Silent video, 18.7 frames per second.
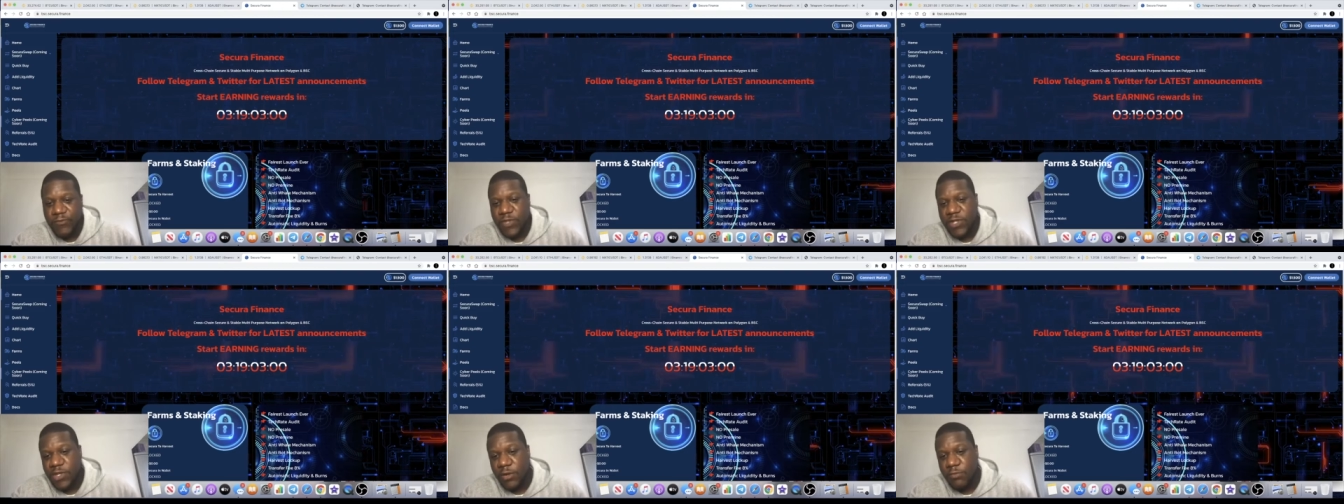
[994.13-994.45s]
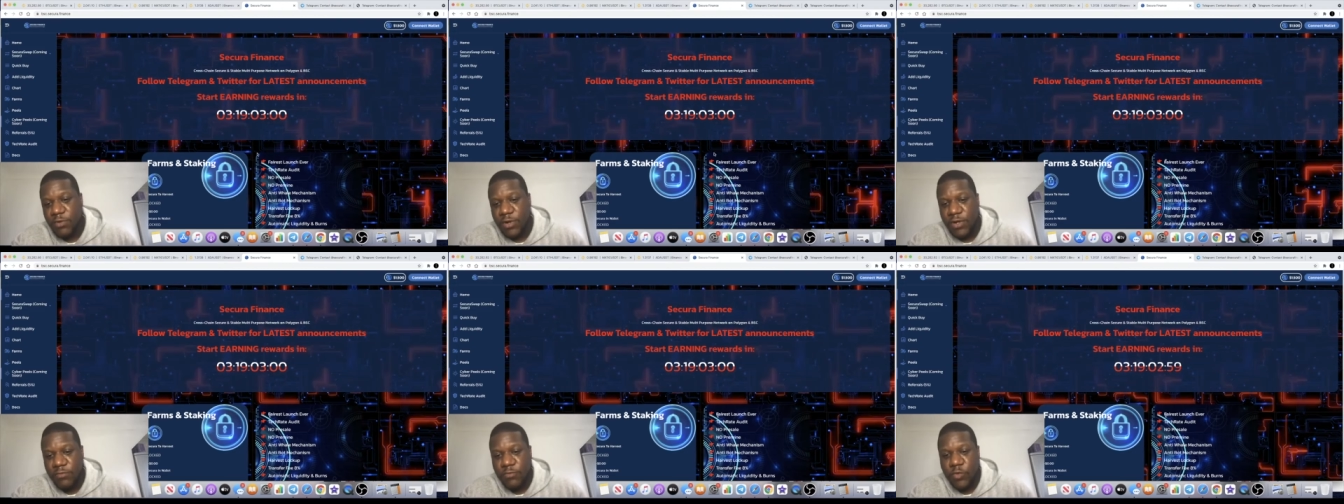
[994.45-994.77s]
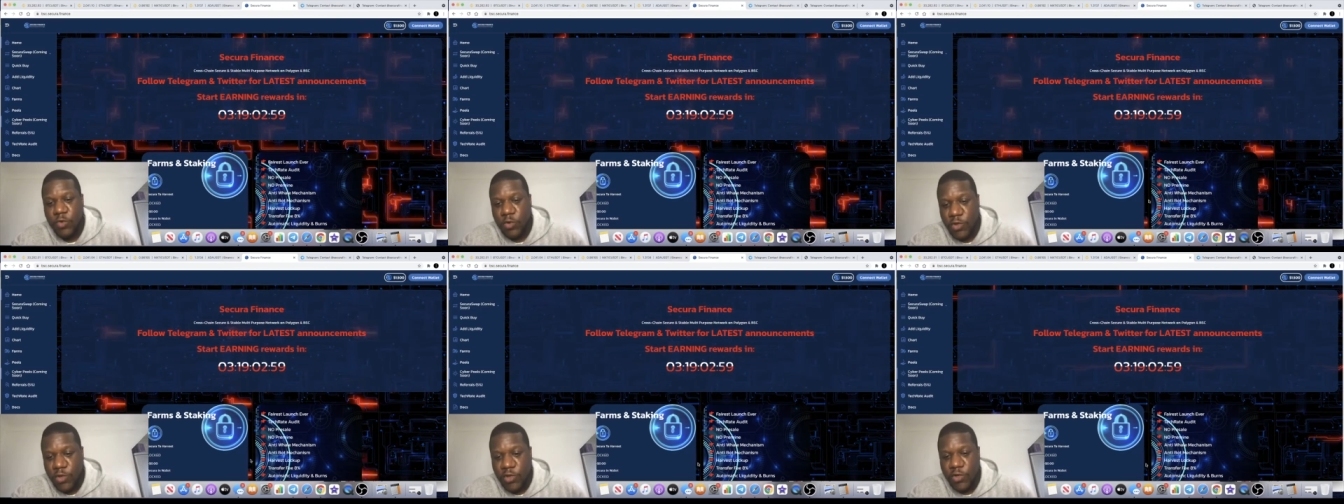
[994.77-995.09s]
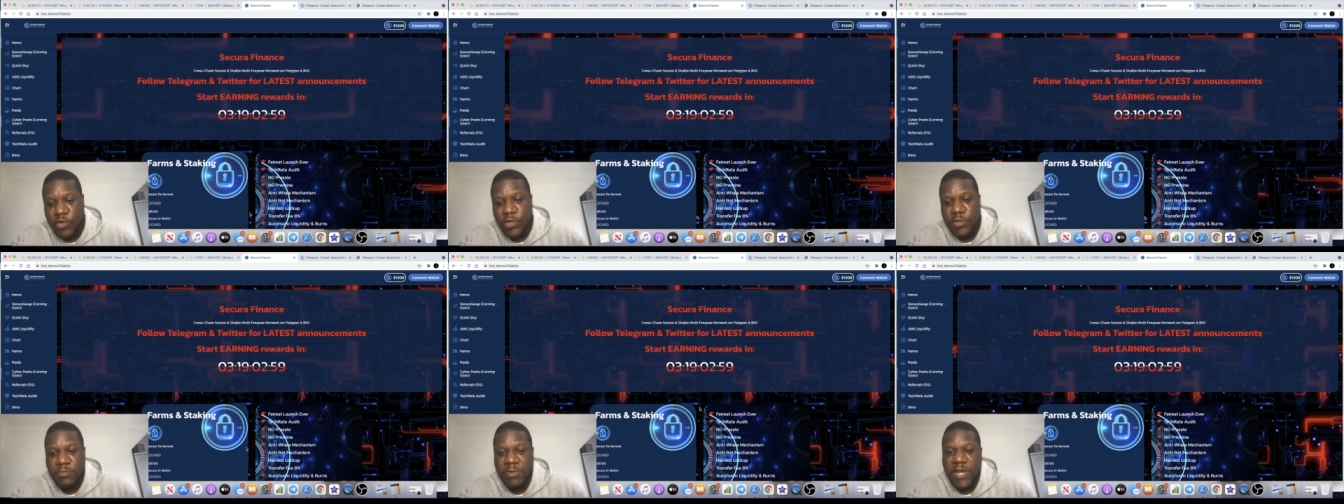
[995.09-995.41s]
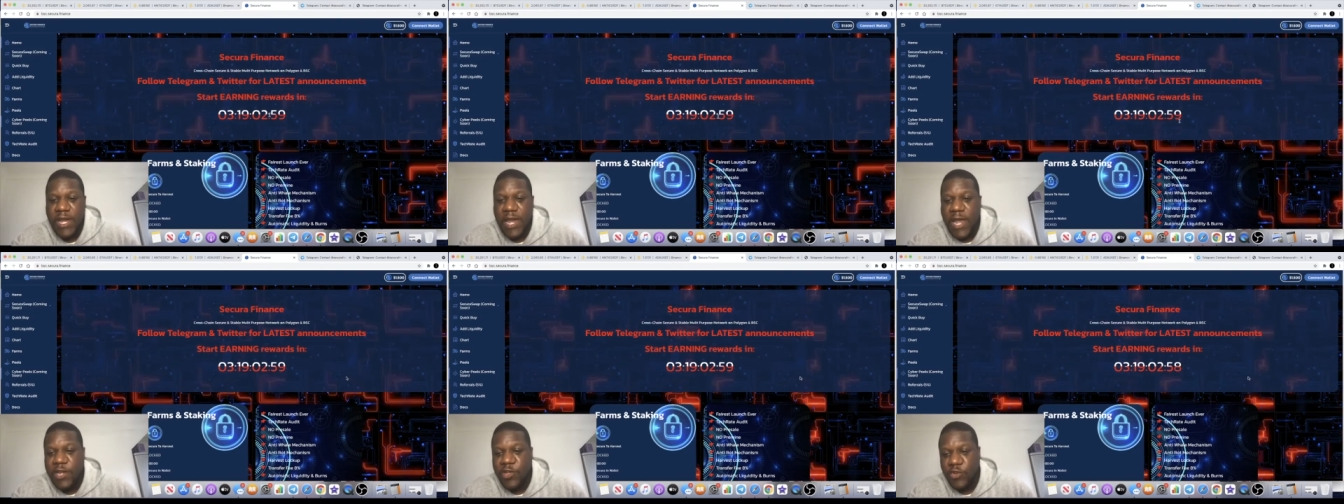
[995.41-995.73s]
so i want to warn you just
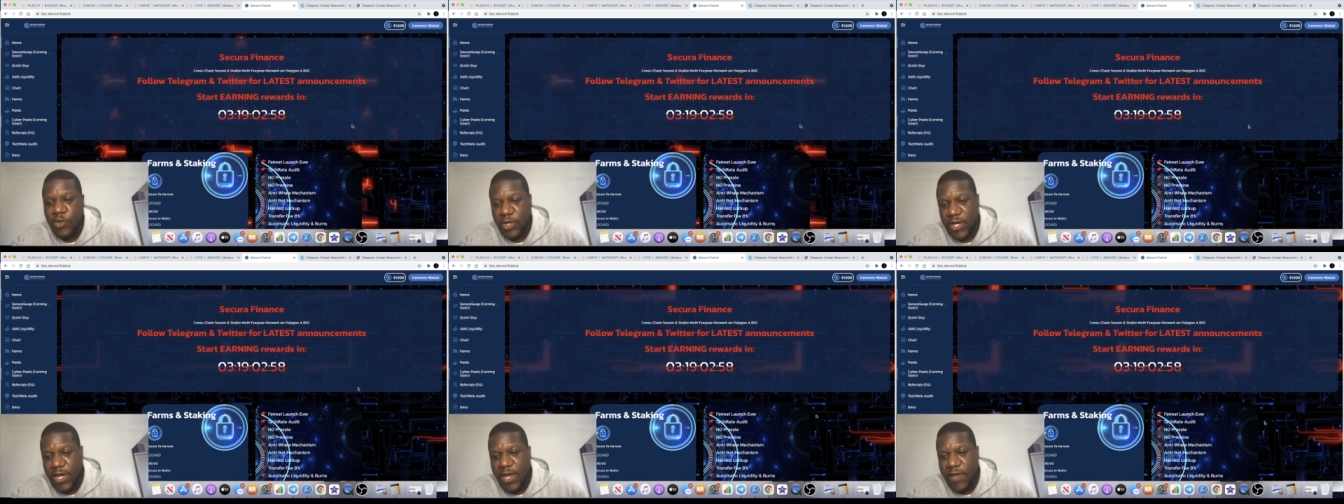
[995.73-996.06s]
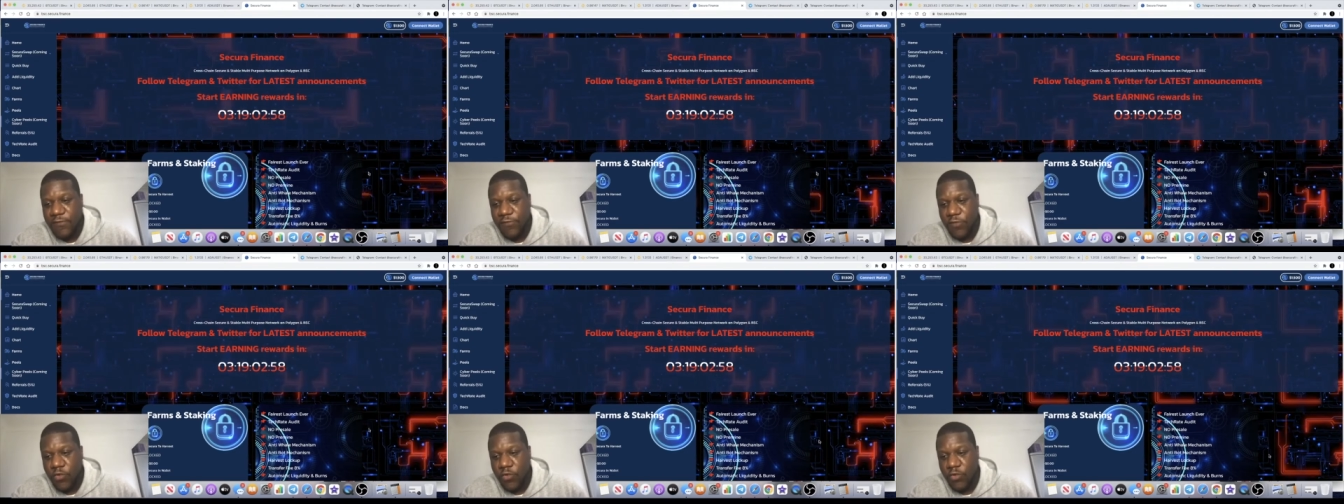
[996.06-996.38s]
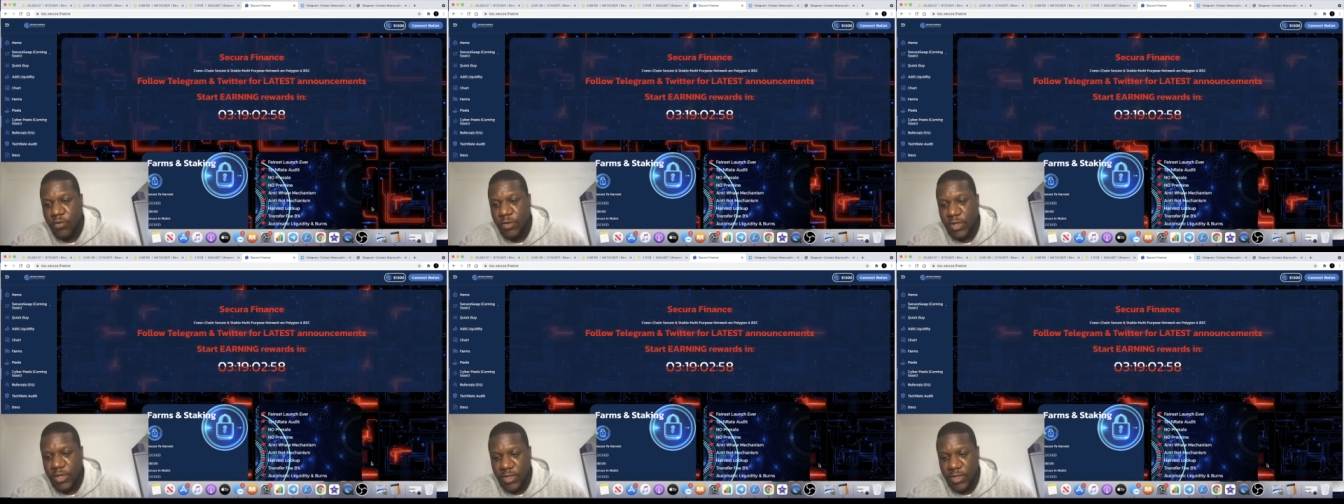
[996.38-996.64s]
be extra careful